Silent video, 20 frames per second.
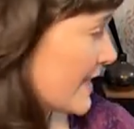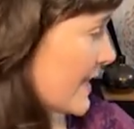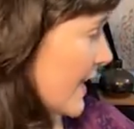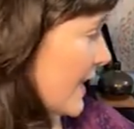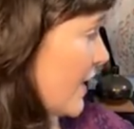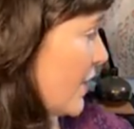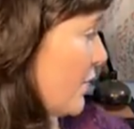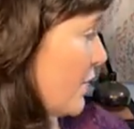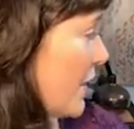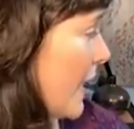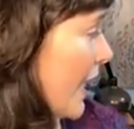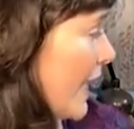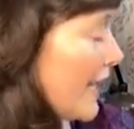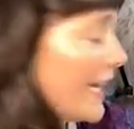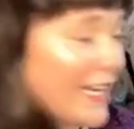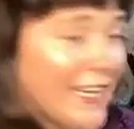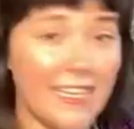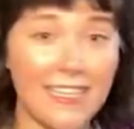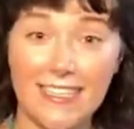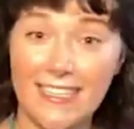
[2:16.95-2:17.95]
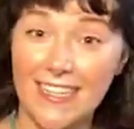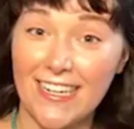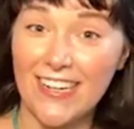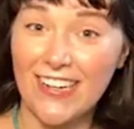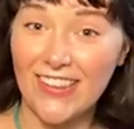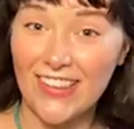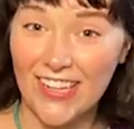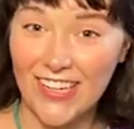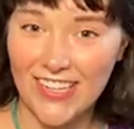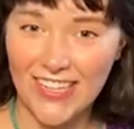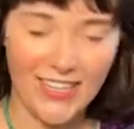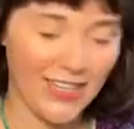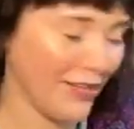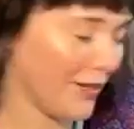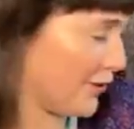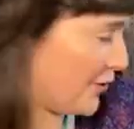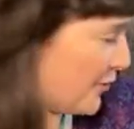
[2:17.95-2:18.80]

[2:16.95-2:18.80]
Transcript: I know Katie isn't, lucky you.